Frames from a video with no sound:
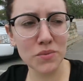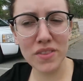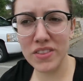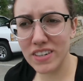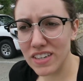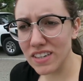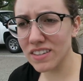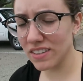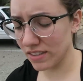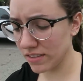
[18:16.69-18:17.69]
1:30
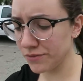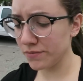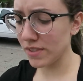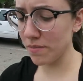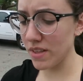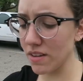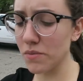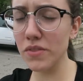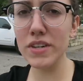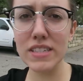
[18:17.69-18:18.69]
something,
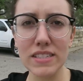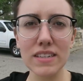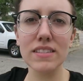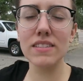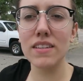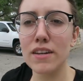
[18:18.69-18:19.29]
1:36.